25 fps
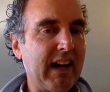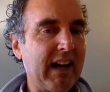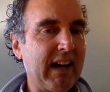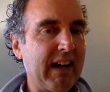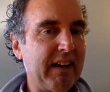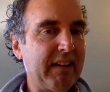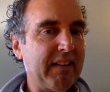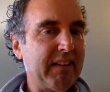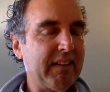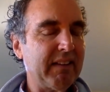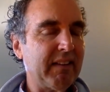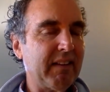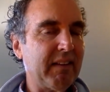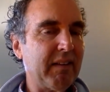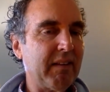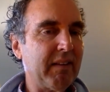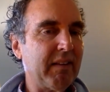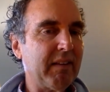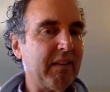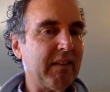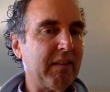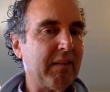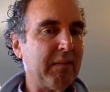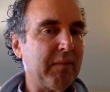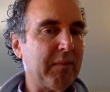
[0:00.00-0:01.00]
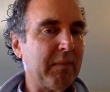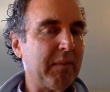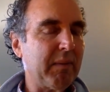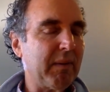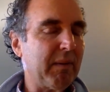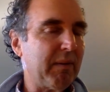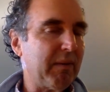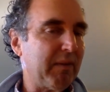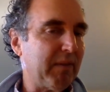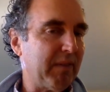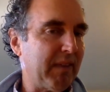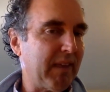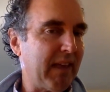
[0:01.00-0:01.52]
Uh,
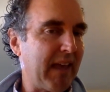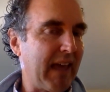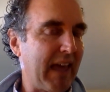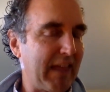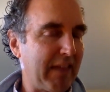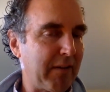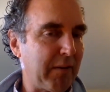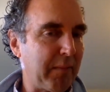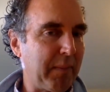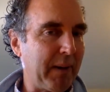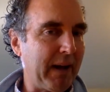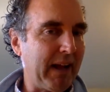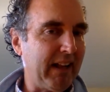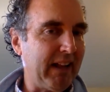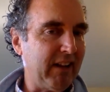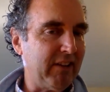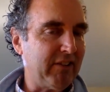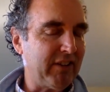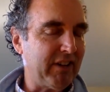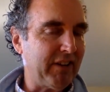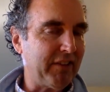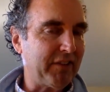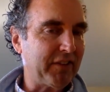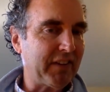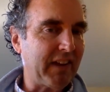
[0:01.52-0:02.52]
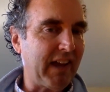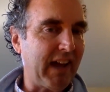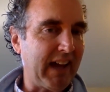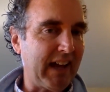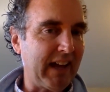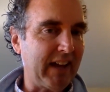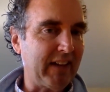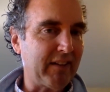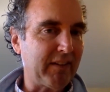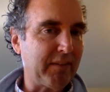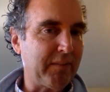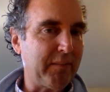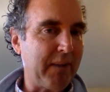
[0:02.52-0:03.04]
the anthropology of
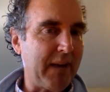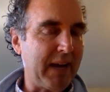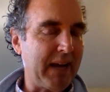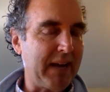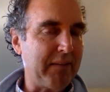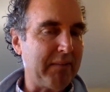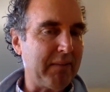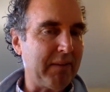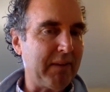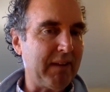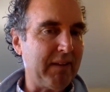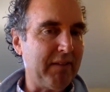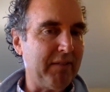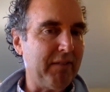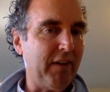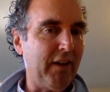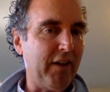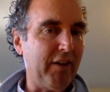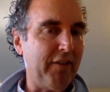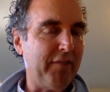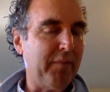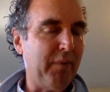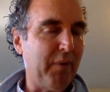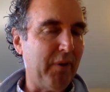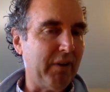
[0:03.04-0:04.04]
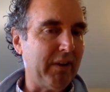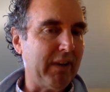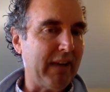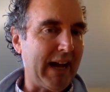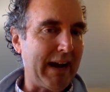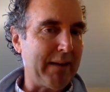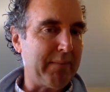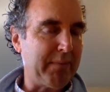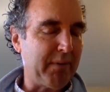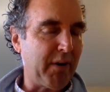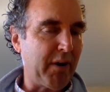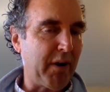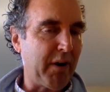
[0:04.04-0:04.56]
science might involve more
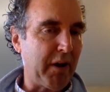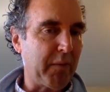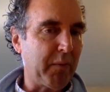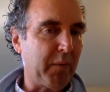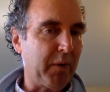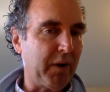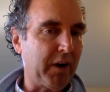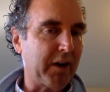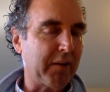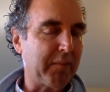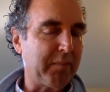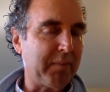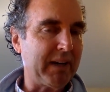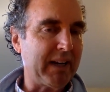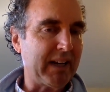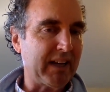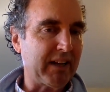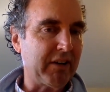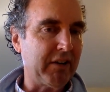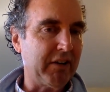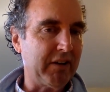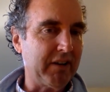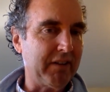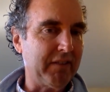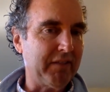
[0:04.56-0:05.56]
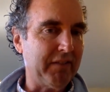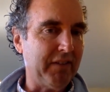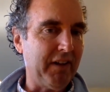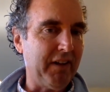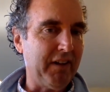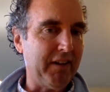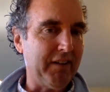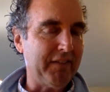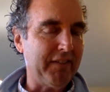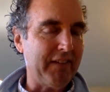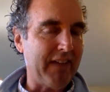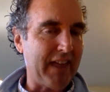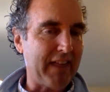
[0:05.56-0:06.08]
library work, but it could
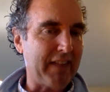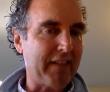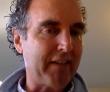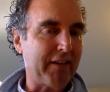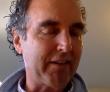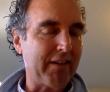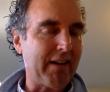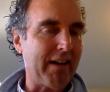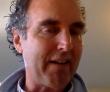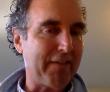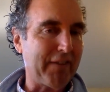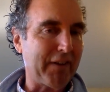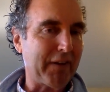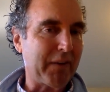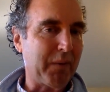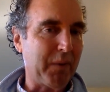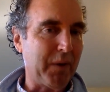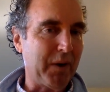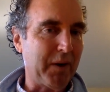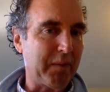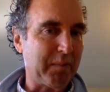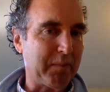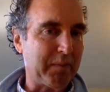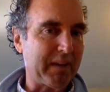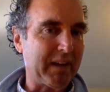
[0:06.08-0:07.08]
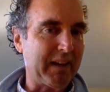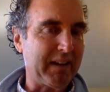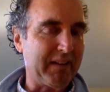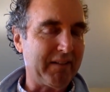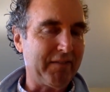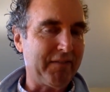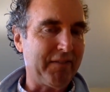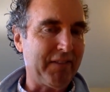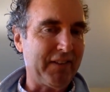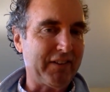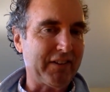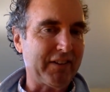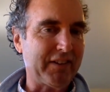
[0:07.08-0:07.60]
involve ethnographic work
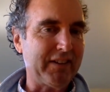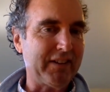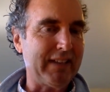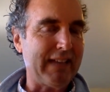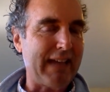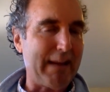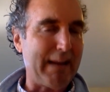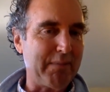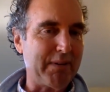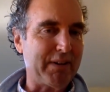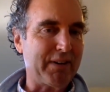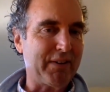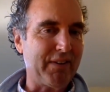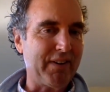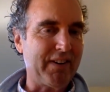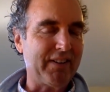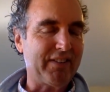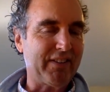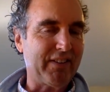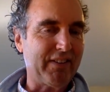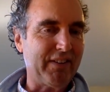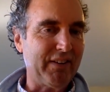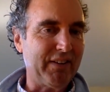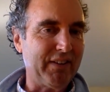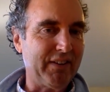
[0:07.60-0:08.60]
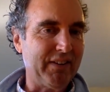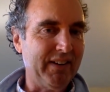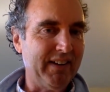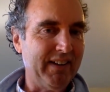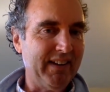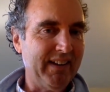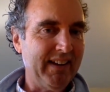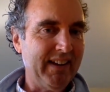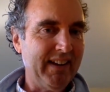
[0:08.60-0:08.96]
in physical laboratories too.